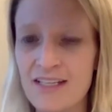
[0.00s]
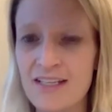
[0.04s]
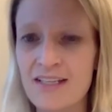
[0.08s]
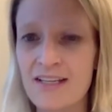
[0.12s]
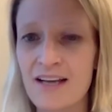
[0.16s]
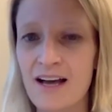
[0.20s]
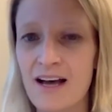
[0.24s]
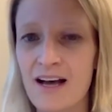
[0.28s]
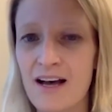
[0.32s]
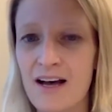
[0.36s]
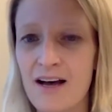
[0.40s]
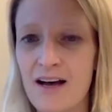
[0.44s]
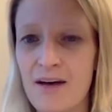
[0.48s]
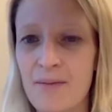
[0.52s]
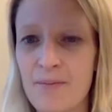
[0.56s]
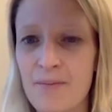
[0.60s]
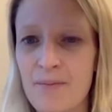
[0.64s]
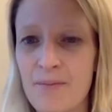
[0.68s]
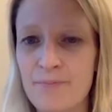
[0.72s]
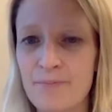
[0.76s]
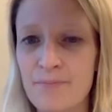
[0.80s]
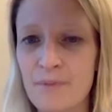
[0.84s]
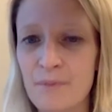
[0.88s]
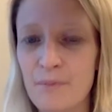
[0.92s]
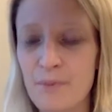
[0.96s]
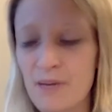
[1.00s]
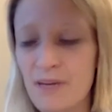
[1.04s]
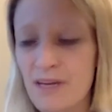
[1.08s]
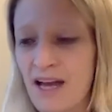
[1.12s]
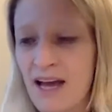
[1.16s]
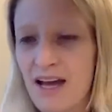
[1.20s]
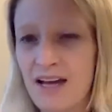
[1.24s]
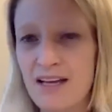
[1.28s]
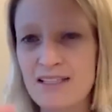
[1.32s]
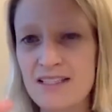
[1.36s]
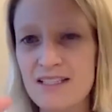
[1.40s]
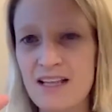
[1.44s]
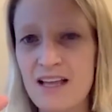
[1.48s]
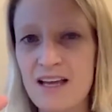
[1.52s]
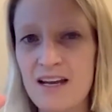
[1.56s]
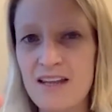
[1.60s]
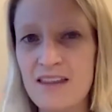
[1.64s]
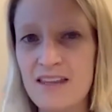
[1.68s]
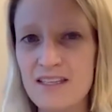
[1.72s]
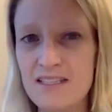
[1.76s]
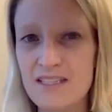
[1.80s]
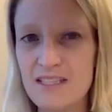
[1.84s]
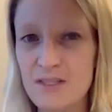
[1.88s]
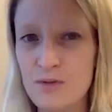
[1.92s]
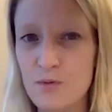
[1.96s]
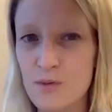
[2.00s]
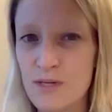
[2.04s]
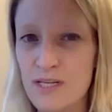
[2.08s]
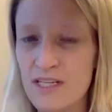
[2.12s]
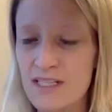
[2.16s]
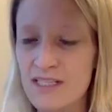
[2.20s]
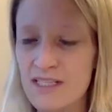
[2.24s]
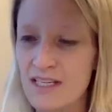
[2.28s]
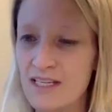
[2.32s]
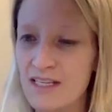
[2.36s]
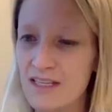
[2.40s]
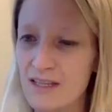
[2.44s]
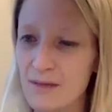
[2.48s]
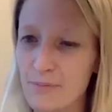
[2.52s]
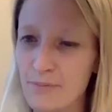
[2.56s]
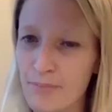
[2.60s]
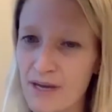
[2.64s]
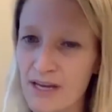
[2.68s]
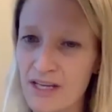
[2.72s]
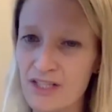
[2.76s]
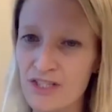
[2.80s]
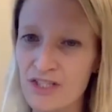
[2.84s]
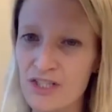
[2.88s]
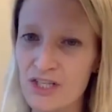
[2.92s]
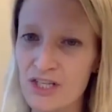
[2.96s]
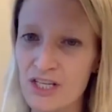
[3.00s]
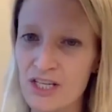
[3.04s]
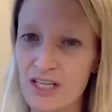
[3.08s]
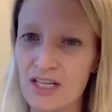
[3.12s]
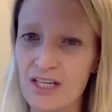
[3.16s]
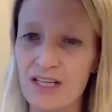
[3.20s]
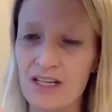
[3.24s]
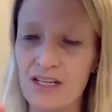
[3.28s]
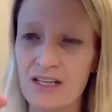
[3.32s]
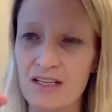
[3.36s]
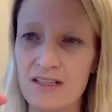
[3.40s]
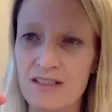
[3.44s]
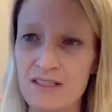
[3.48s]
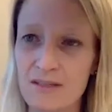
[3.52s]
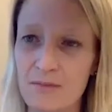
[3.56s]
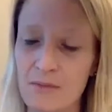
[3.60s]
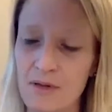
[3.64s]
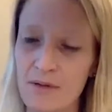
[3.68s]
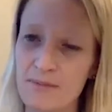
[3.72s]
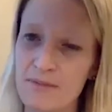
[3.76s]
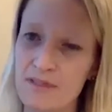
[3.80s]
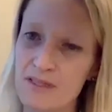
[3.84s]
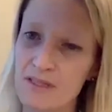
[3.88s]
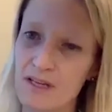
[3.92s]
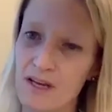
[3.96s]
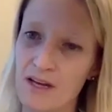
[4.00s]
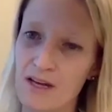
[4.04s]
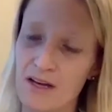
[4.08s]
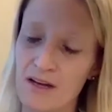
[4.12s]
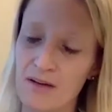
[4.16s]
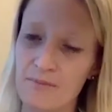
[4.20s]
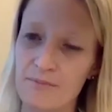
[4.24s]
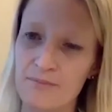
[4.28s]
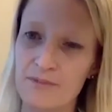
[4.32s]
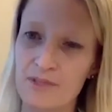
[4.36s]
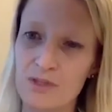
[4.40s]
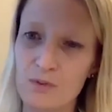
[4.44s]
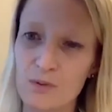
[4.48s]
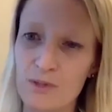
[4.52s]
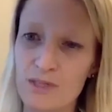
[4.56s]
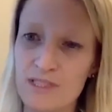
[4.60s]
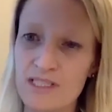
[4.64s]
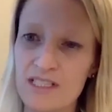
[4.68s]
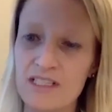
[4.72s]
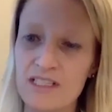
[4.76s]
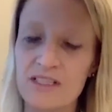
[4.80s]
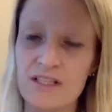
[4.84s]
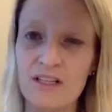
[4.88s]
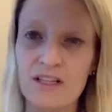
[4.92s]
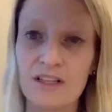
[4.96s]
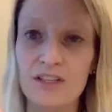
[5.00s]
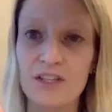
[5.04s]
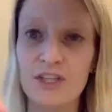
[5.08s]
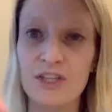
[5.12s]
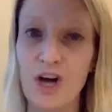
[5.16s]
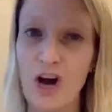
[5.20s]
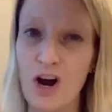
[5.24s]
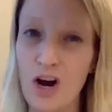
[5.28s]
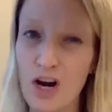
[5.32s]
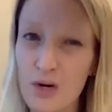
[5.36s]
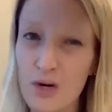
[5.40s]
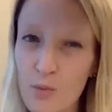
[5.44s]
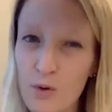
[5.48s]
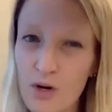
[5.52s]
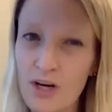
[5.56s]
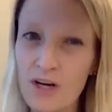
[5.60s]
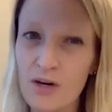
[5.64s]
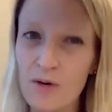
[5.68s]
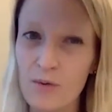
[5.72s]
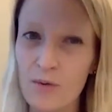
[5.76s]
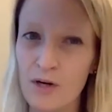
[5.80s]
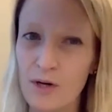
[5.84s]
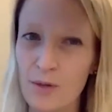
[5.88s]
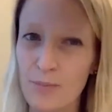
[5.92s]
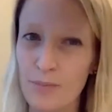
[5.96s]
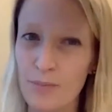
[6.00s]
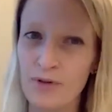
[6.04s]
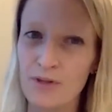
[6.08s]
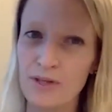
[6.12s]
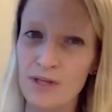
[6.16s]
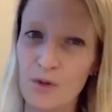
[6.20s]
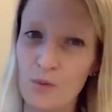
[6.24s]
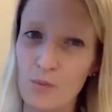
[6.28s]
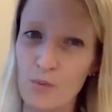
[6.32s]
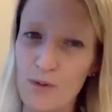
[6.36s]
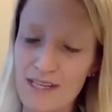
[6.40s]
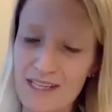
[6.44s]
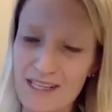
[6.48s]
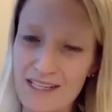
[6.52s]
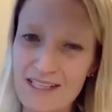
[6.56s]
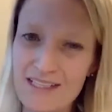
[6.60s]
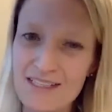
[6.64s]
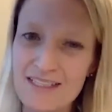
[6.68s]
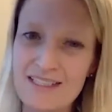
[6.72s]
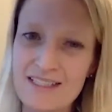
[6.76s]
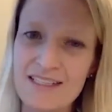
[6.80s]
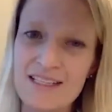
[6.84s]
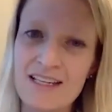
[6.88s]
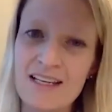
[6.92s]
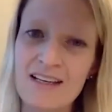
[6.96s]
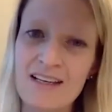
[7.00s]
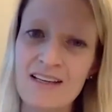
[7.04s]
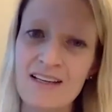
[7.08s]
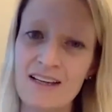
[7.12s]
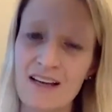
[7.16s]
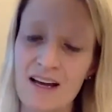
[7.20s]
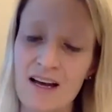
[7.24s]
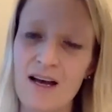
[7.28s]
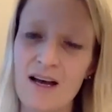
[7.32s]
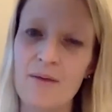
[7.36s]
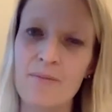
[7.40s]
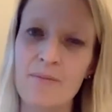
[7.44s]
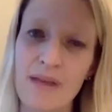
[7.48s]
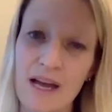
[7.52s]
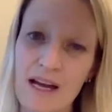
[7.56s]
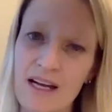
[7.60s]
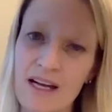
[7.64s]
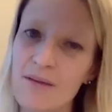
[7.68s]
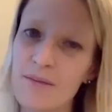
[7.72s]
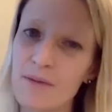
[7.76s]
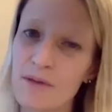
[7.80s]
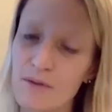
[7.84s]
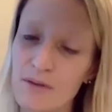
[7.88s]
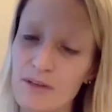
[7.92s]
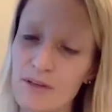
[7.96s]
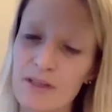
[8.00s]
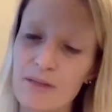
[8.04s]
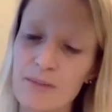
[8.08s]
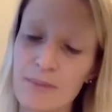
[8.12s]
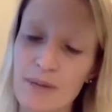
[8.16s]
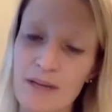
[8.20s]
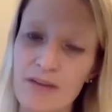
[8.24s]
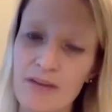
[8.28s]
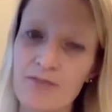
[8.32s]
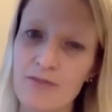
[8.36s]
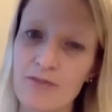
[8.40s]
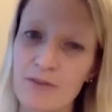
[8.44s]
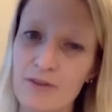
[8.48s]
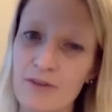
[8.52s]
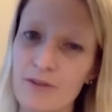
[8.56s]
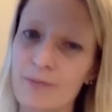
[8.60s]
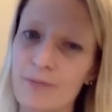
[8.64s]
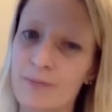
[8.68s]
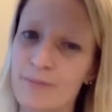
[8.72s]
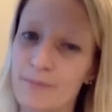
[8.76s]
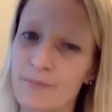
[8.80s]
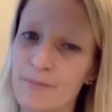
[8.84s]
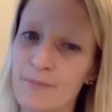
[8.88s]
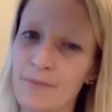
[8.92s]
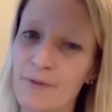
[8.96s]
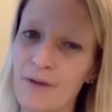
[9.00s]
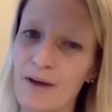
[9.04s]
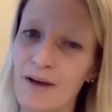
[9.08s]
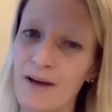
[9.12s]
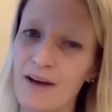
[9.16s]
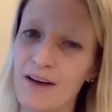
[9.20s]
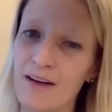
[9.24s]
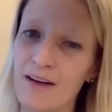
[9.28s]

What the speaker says: But yeah, it's a lot of the squeezing, the pinching, sometimes twisting, yard work where you're pulling weeds. That can be really painful. Yeah.